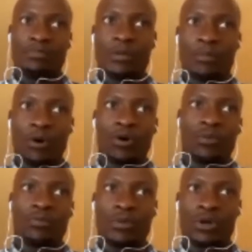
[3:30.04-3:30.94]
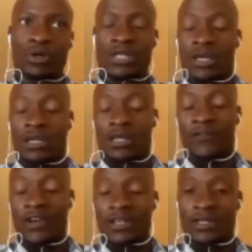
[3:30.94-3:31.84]
people, because the
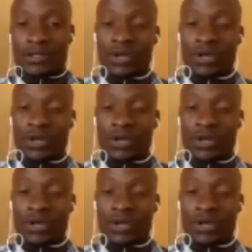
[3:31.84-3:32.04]
first